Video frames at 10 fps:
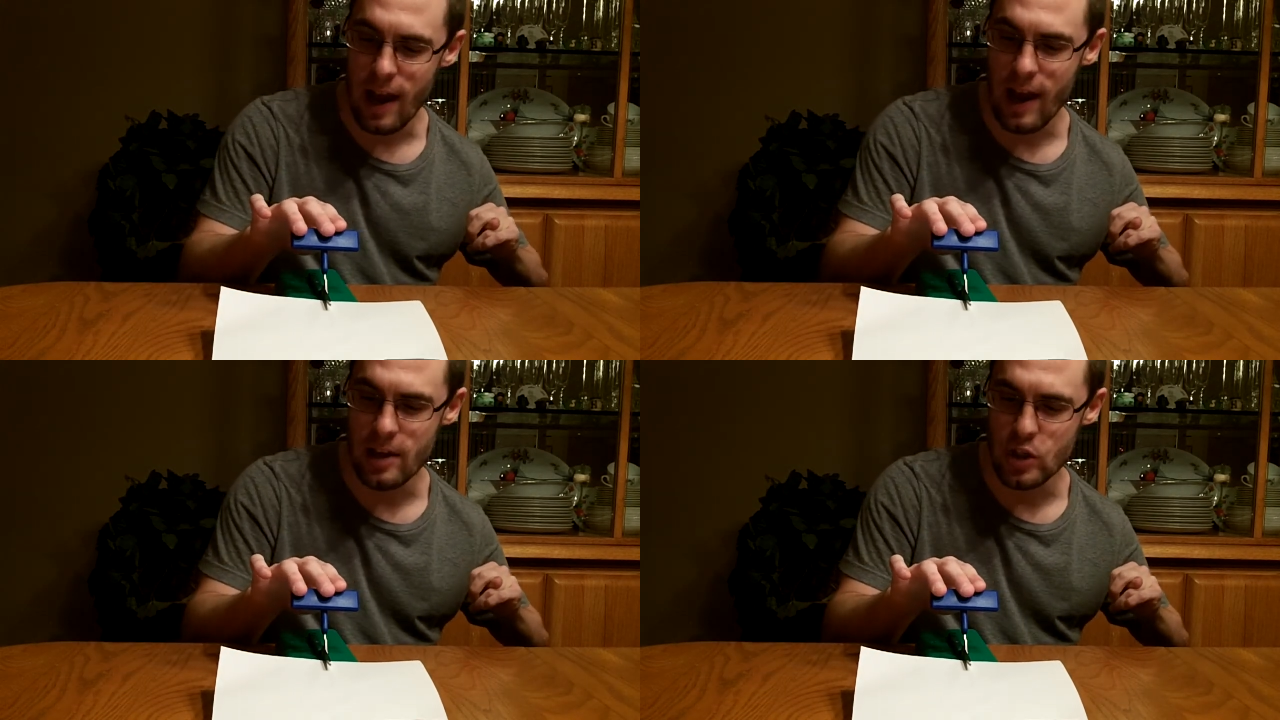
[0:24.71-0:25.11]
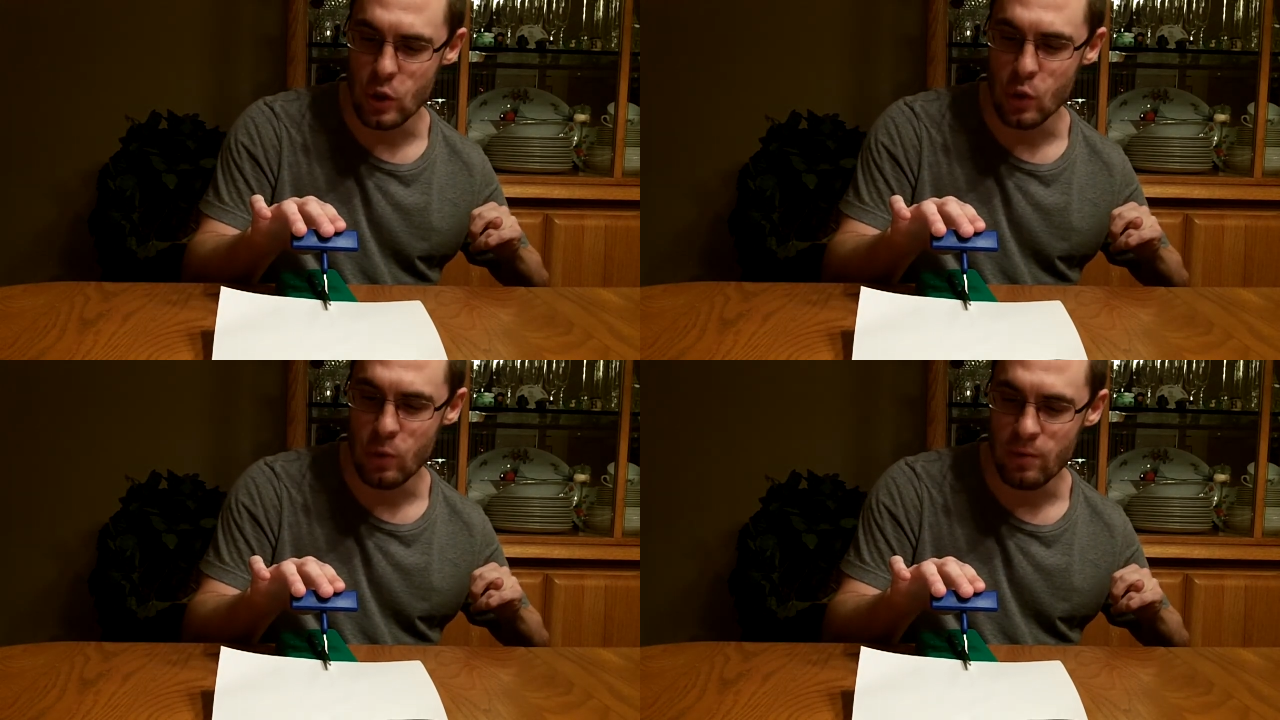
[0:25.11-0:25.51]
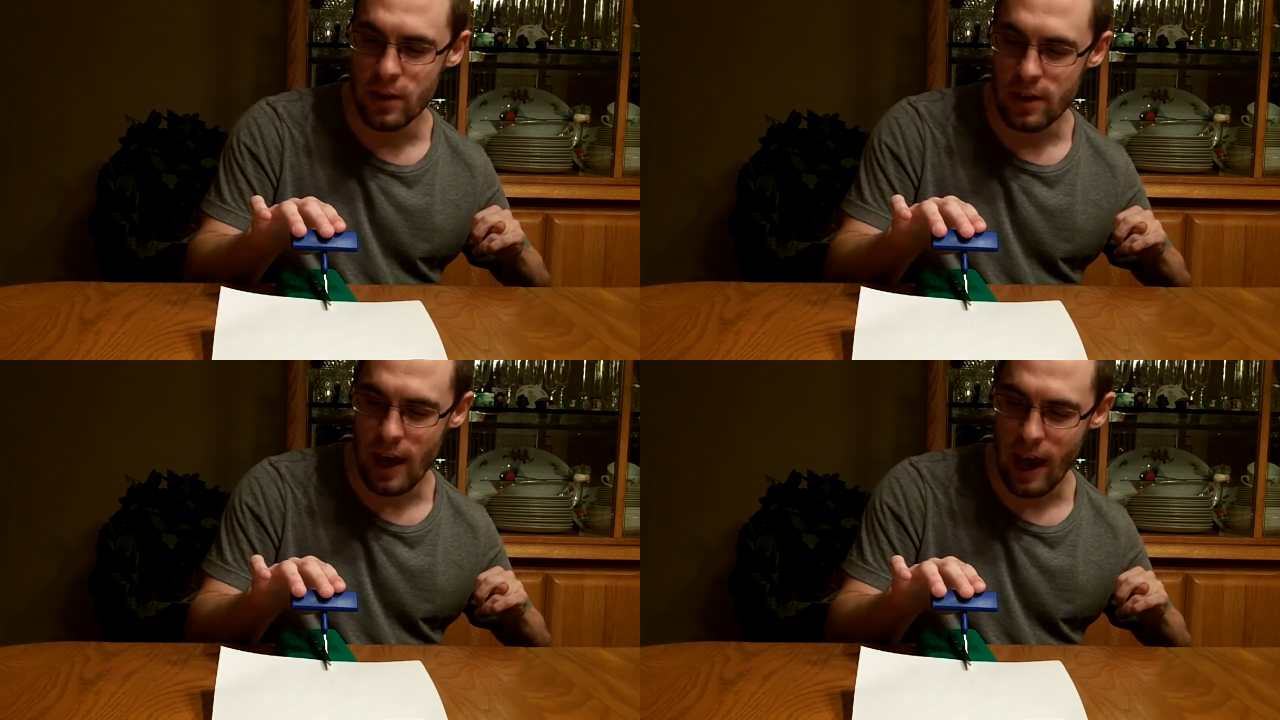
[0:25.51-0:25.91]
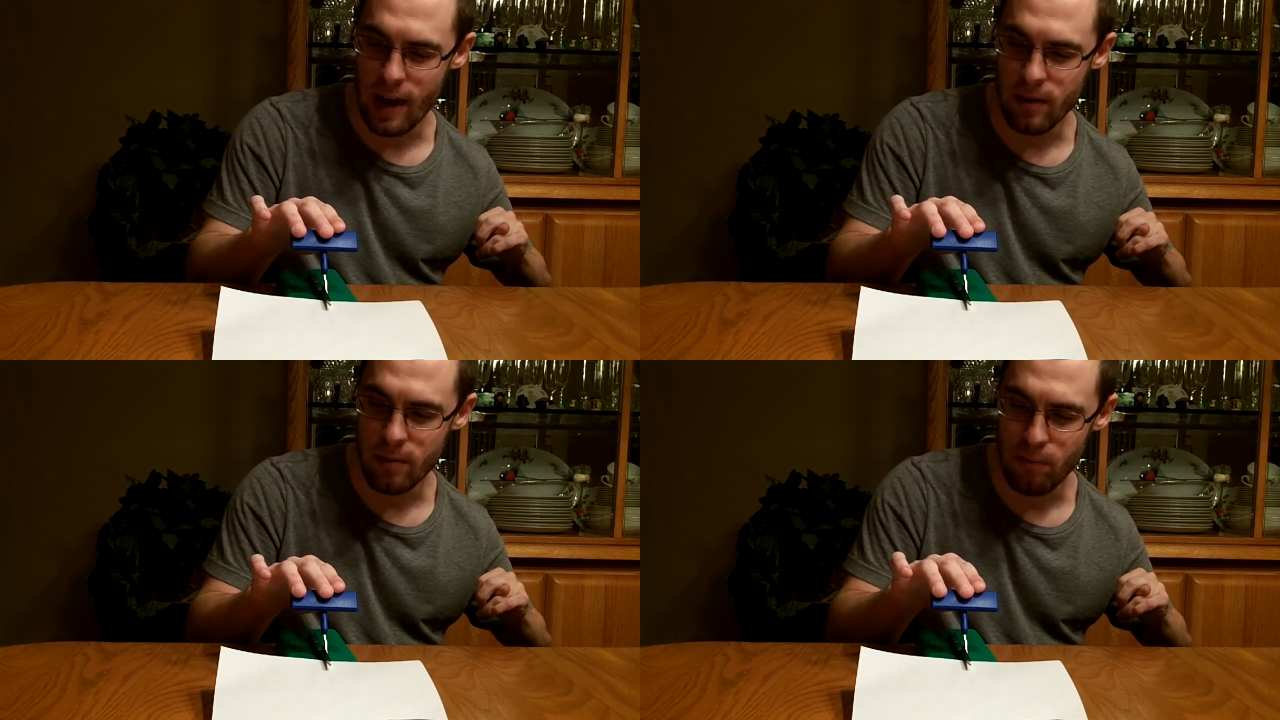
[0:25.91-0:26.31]
and you
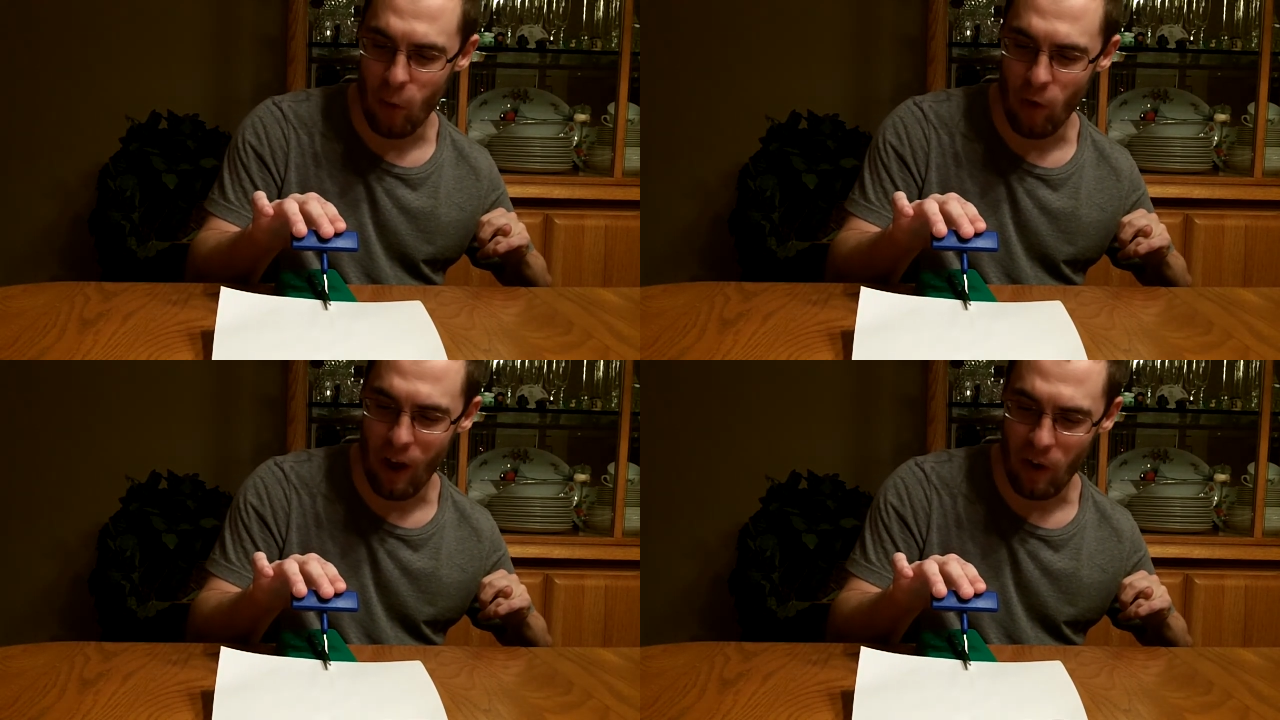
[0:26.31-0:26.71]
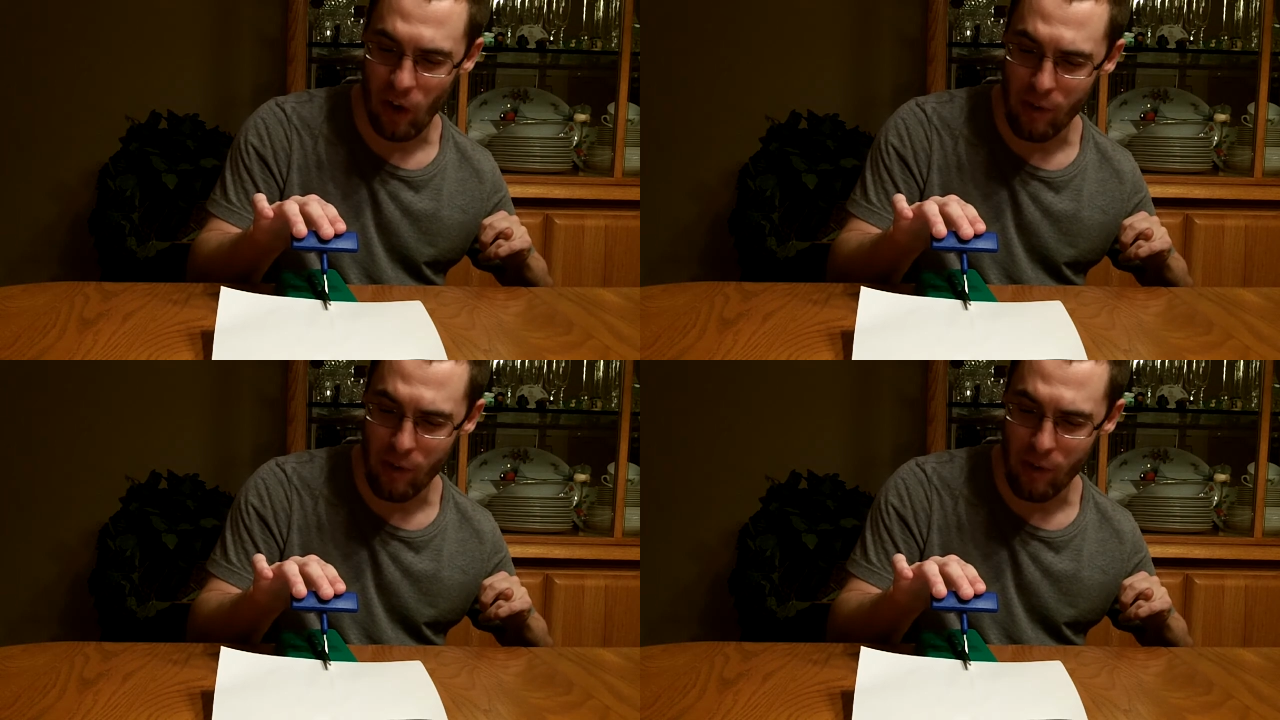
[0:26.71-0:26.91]
can pull down the